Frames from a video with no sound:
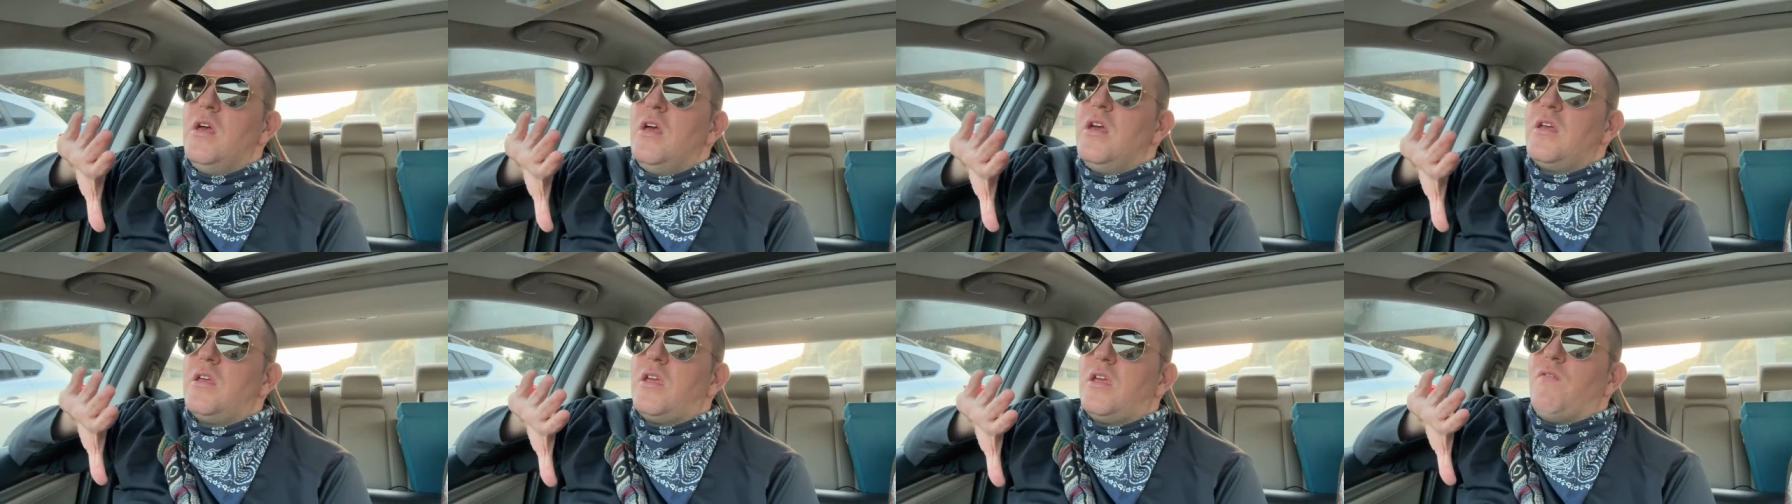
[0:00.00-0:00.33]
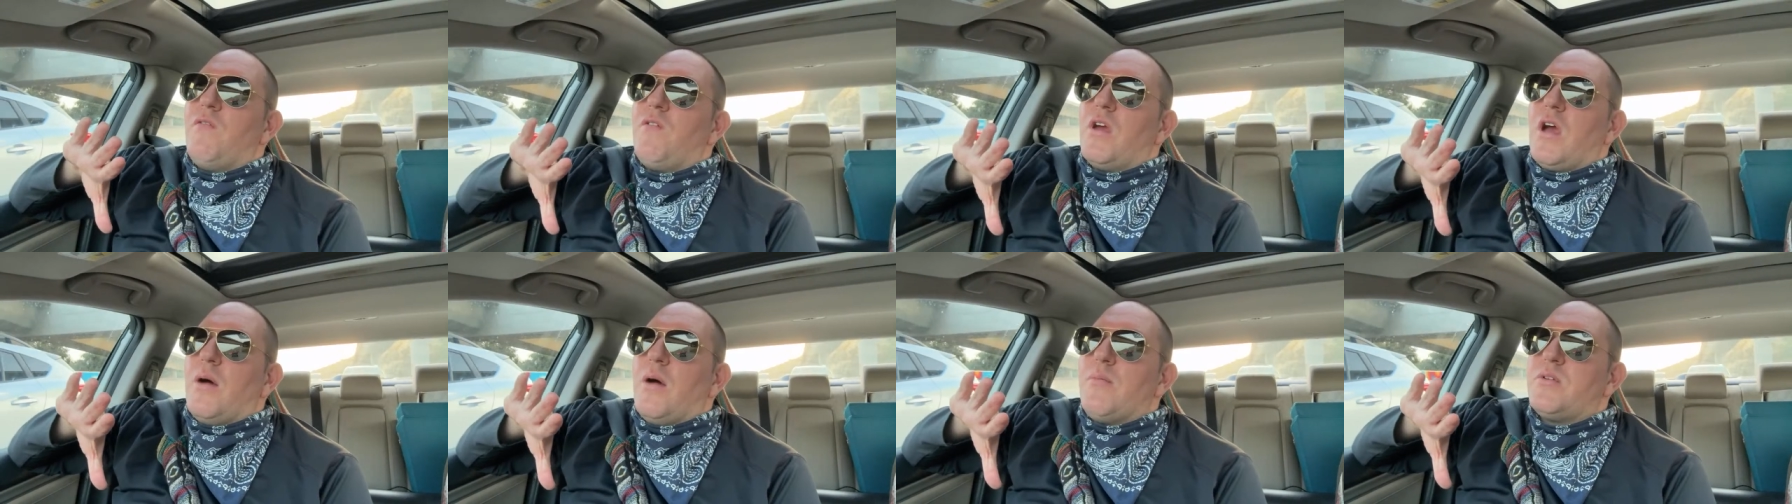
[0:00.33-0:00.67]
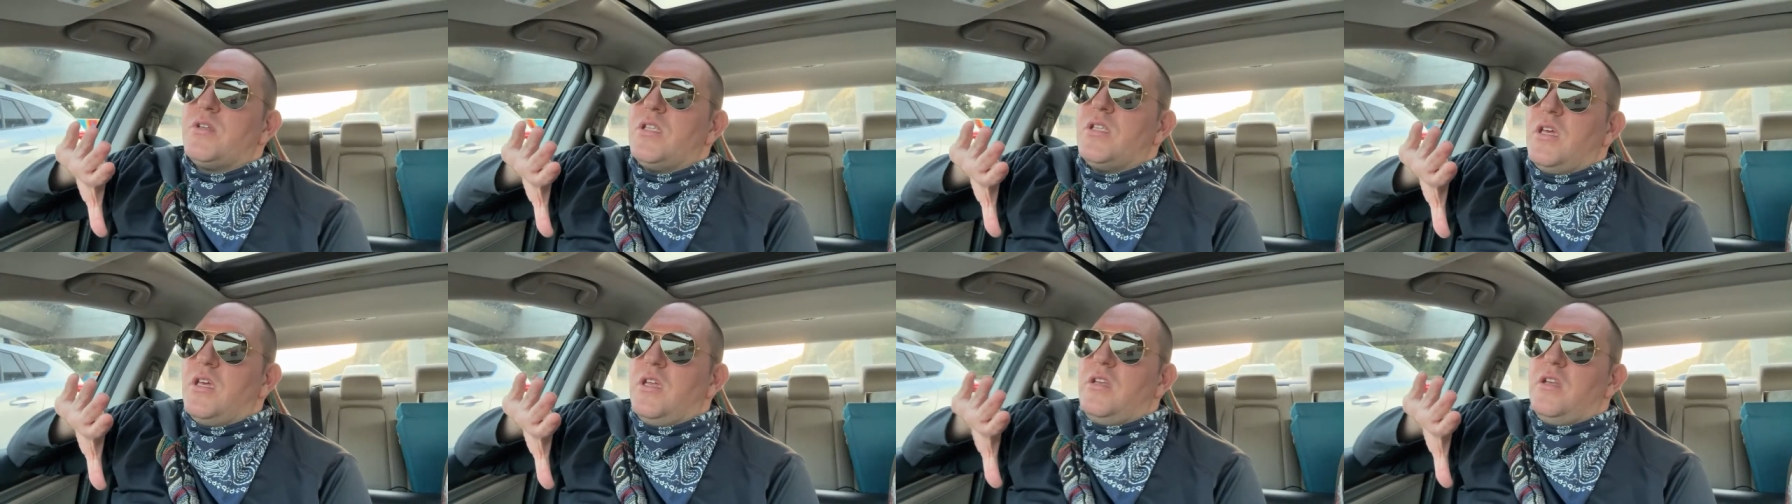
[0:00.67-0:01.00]
giving up to
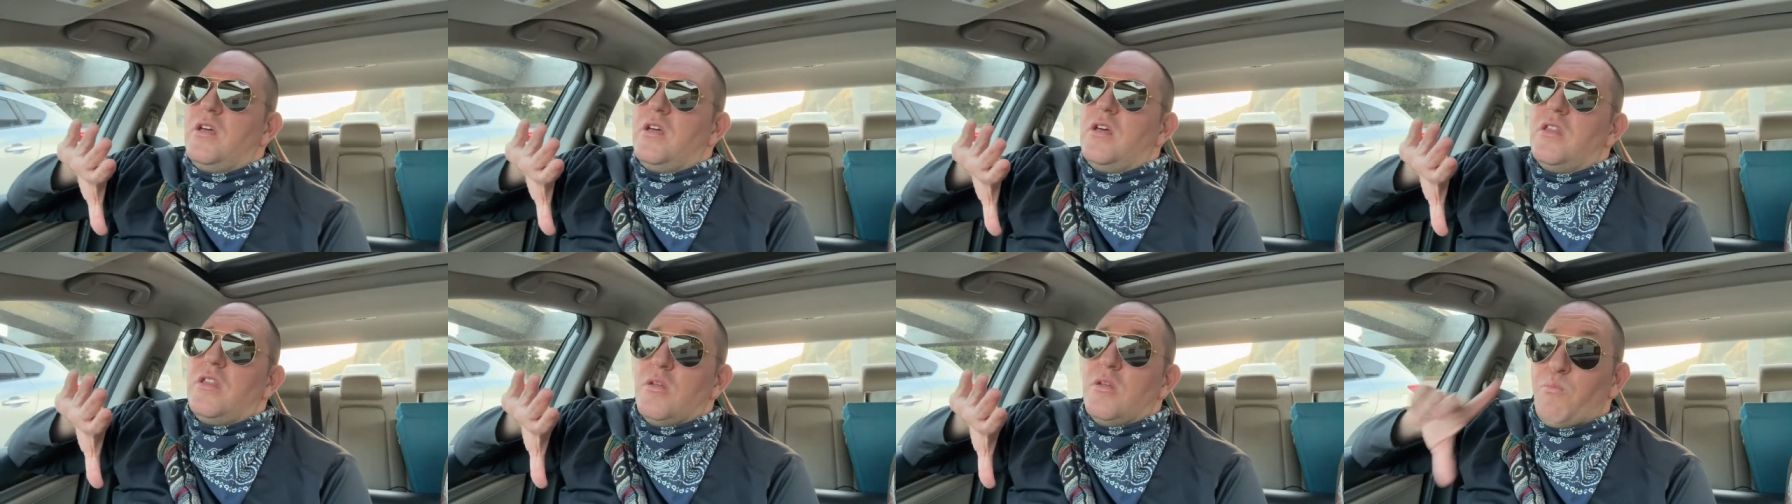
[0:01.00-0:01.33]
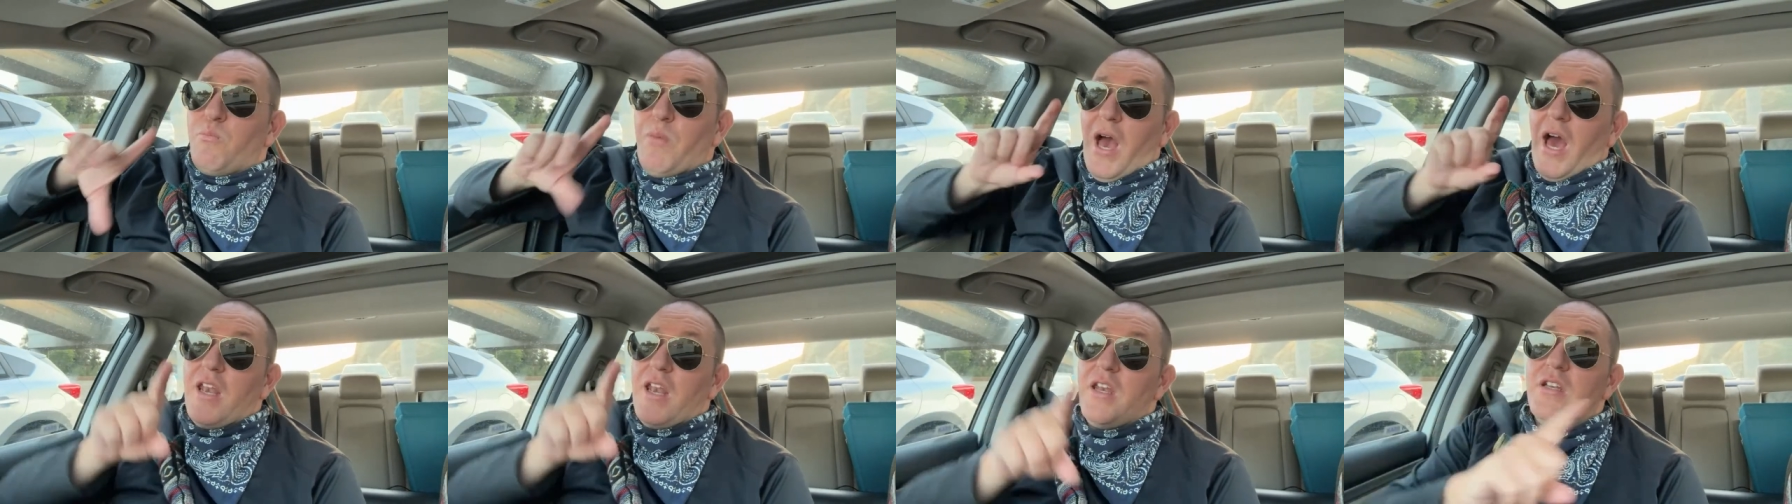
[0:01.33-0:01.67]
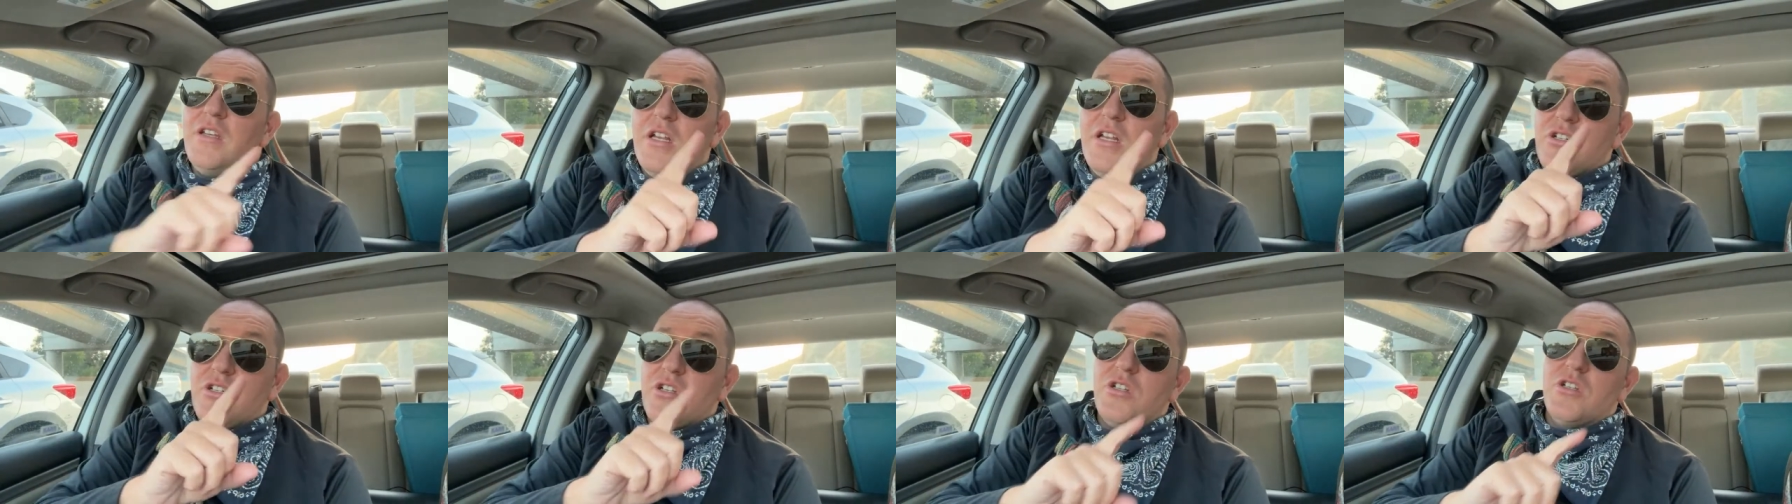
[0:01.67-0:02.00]
the idea that bad
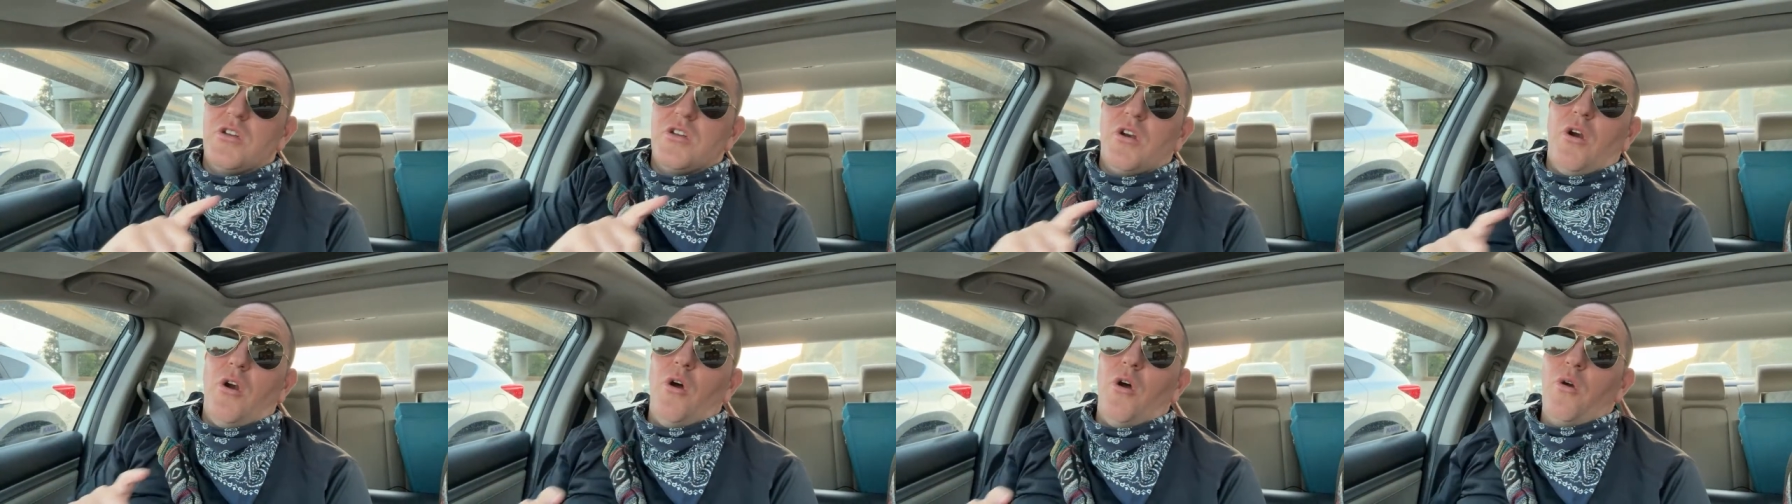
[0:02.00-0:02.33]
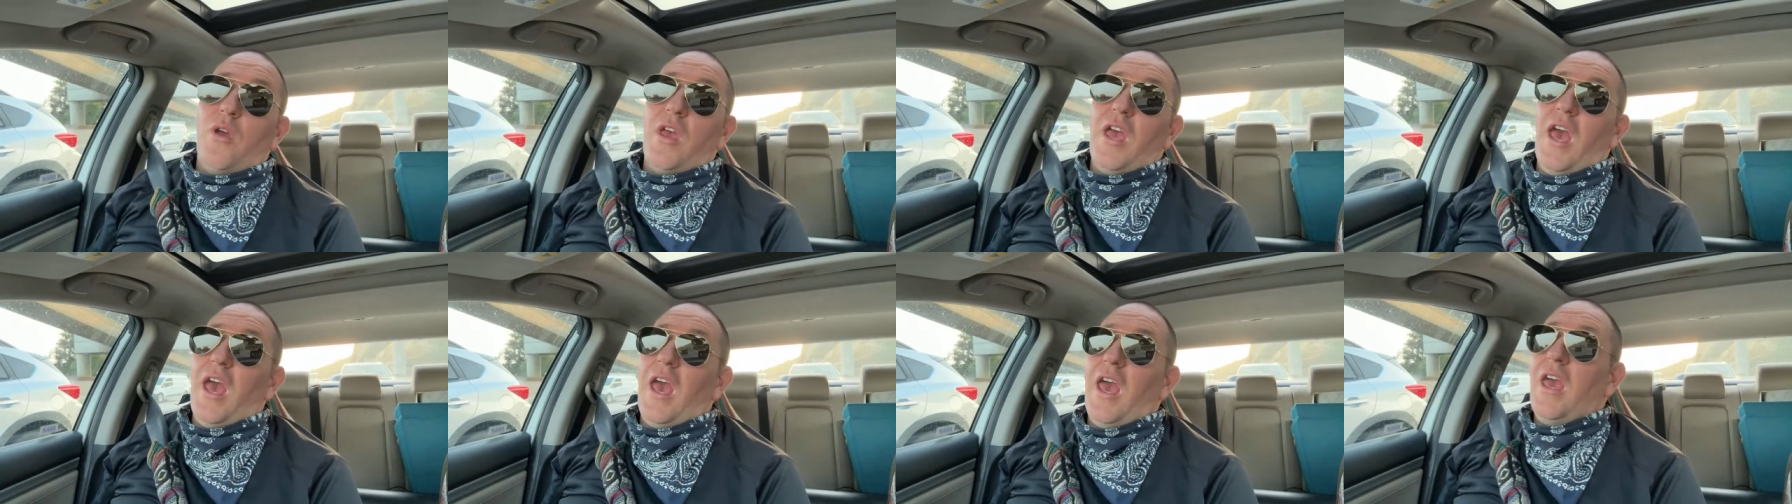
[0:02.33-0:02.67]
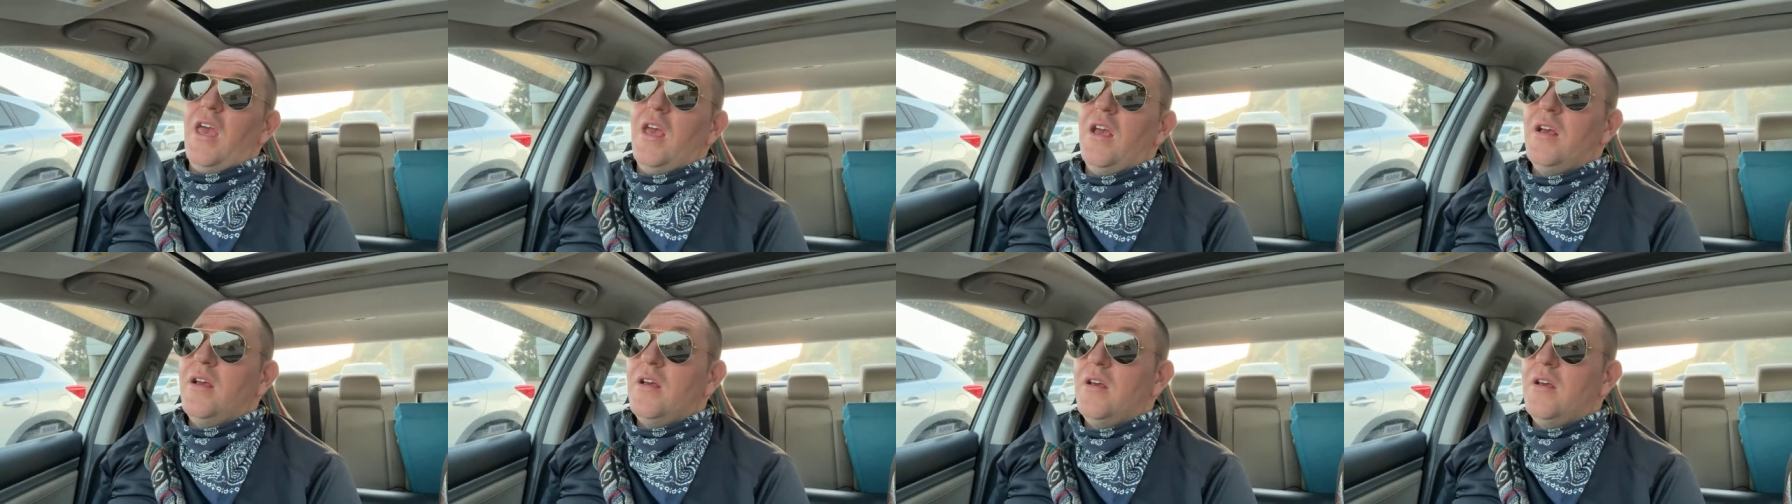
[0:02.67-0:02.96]
intentions are okay?